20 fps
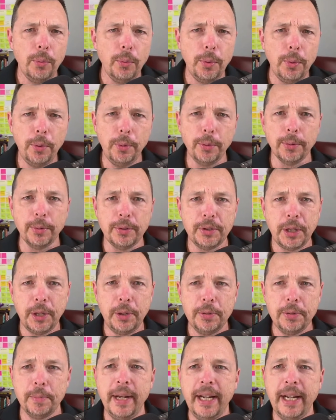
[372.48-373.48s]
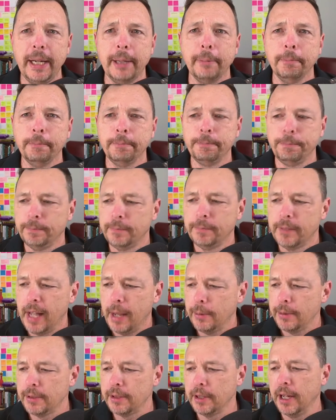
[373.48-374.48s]
Whew, excuse me.
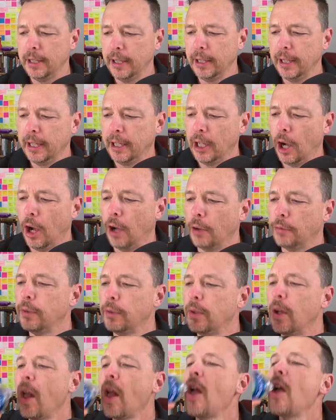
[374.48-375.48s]
That was an ugly cough.